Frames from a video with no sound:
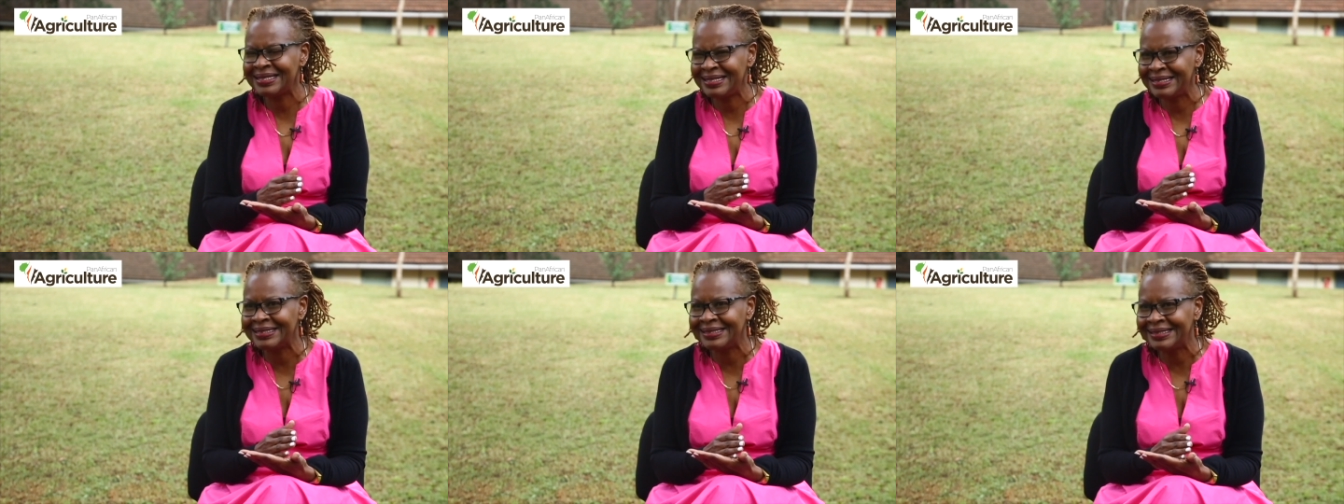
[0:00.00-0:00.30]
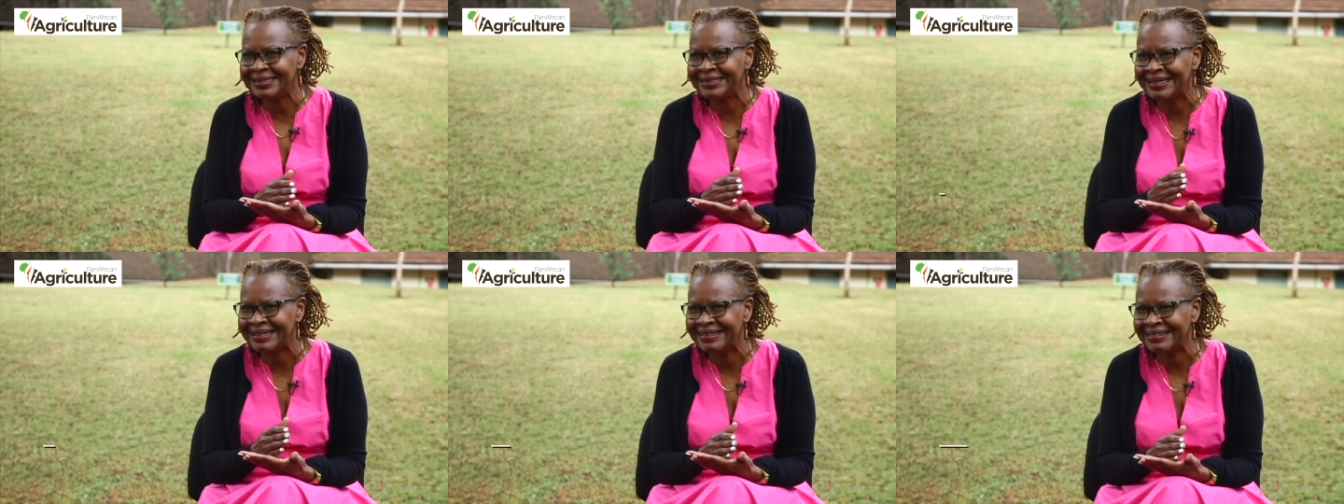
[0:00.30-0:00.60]

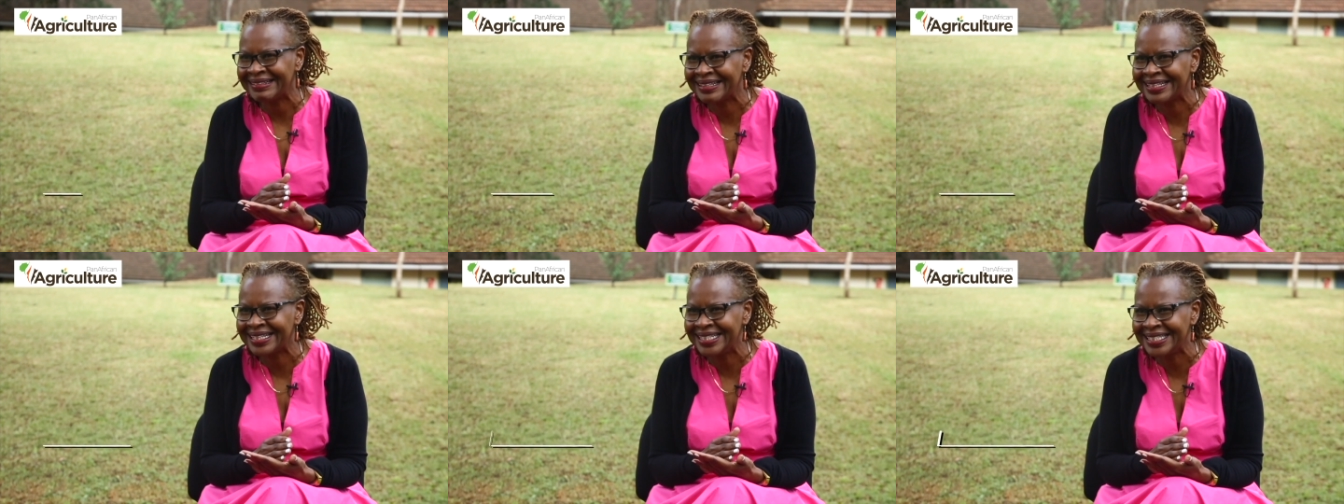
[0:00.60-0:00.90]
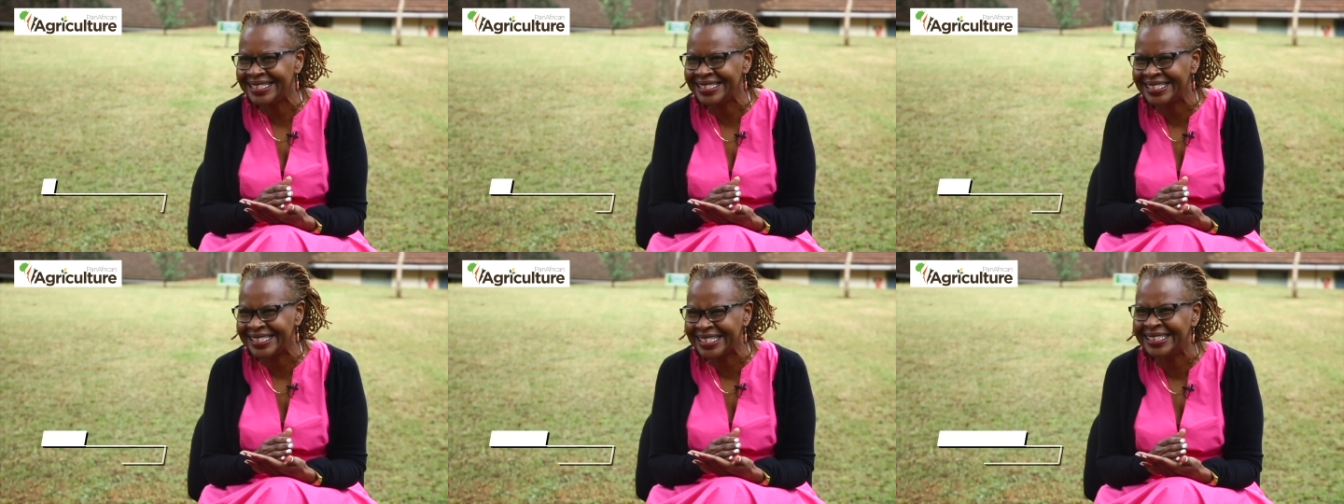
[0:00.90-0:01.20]

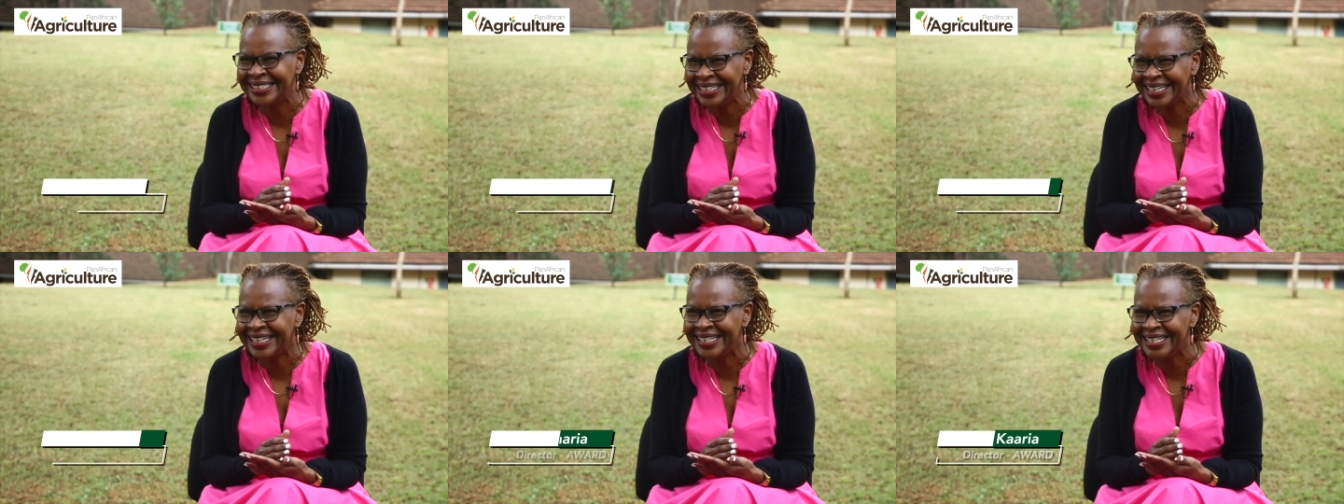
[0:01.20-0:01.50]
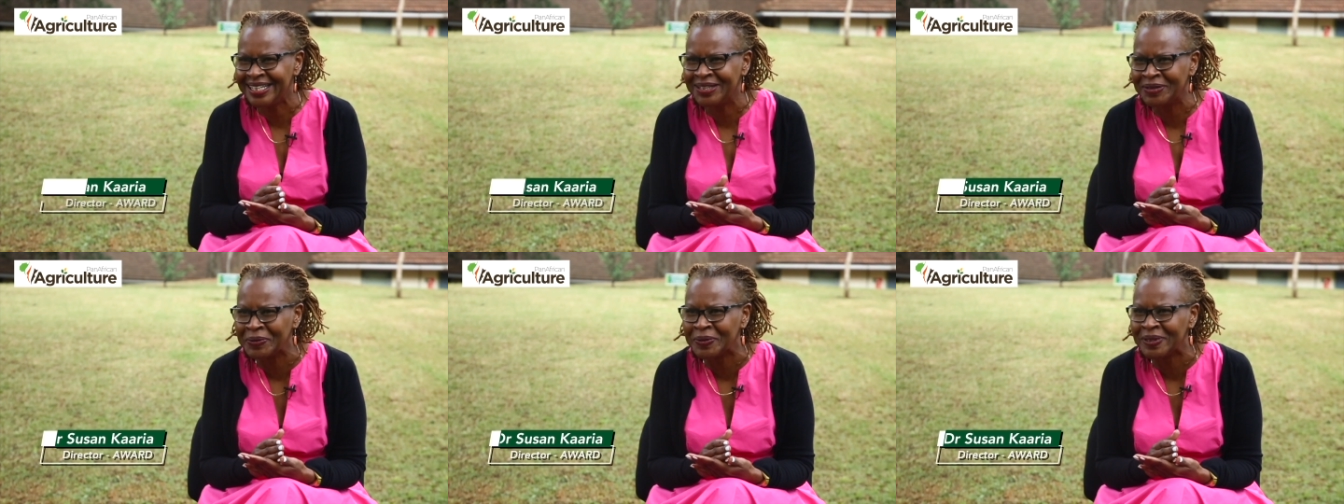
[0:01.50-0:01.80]
gender
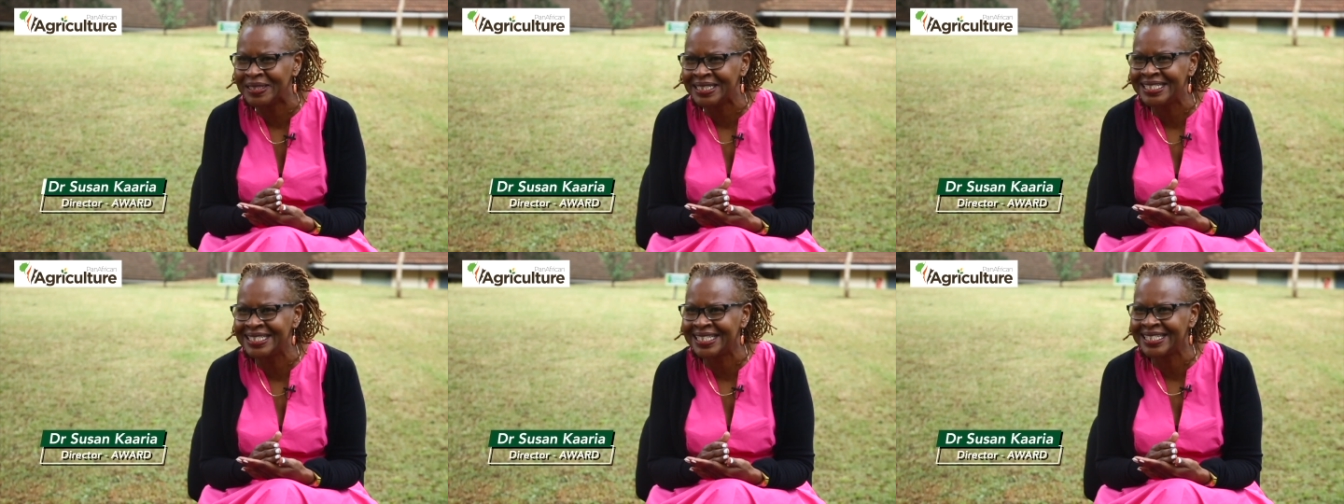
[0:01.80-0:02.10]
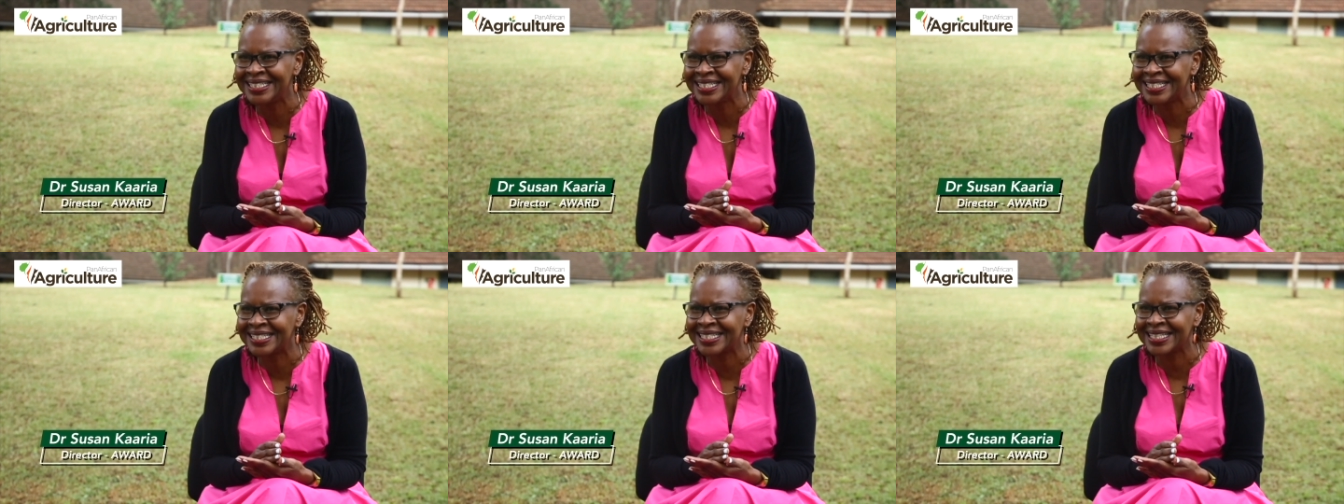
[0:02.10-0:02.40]

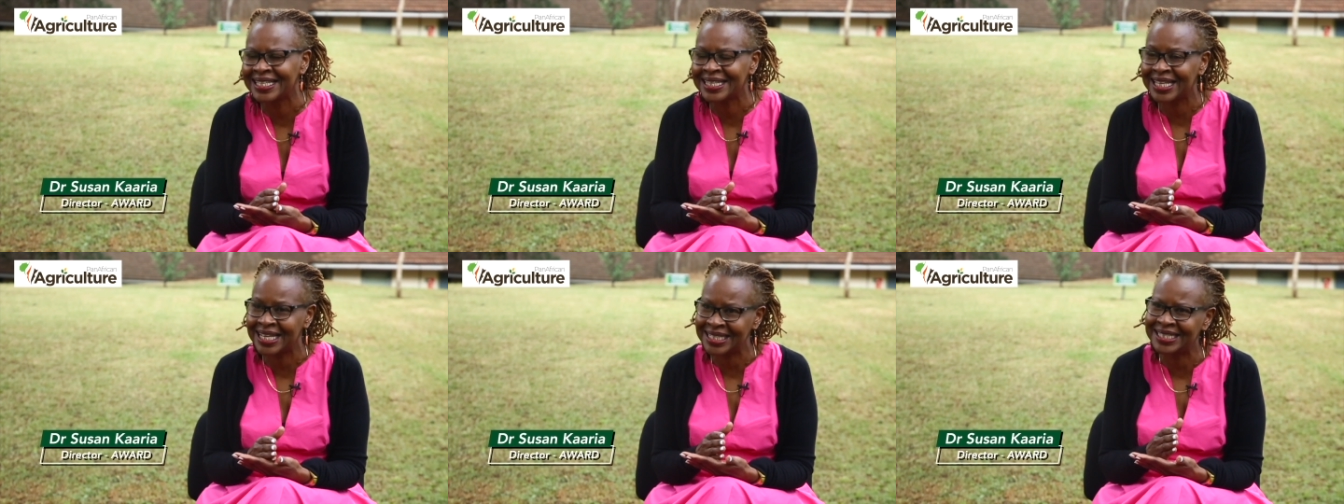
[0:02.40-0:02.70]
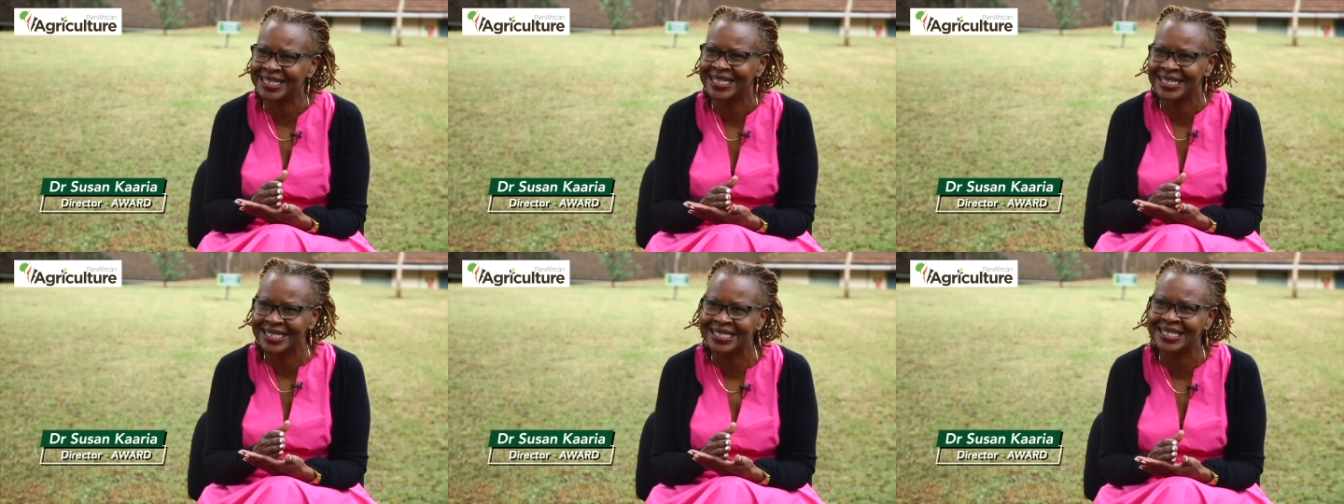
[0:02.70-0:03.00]
inequalities that
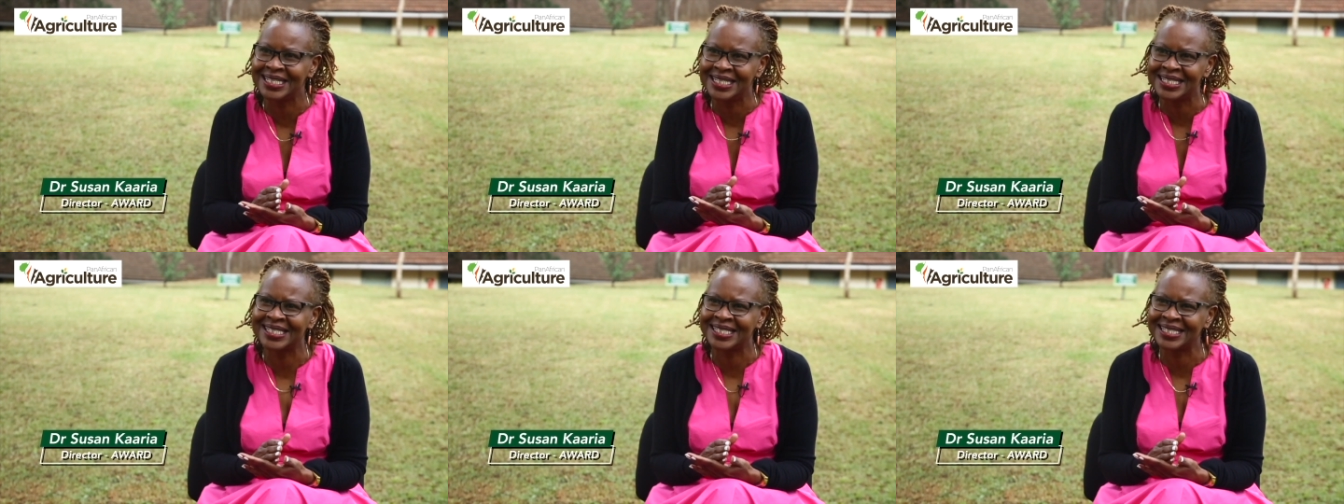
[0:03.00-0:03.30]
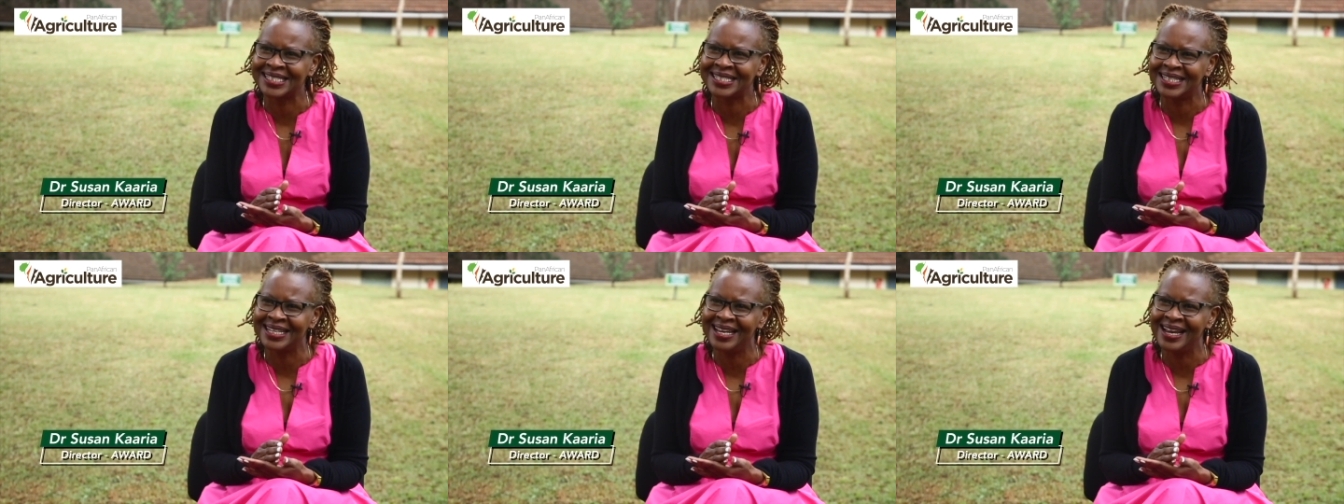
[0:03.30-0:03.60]

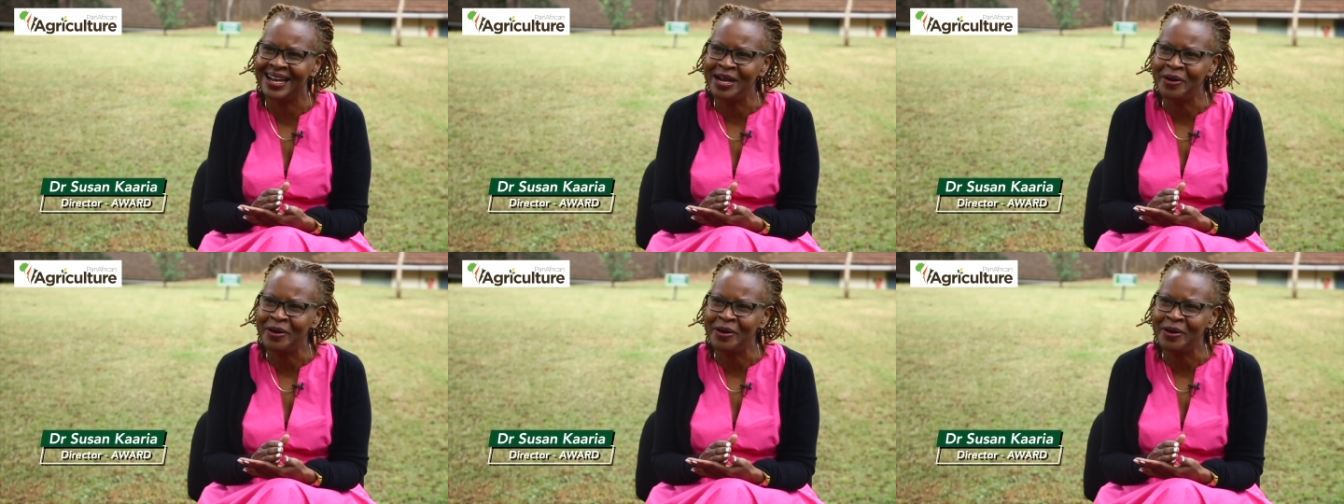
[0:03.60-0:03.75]
exist. Yeah.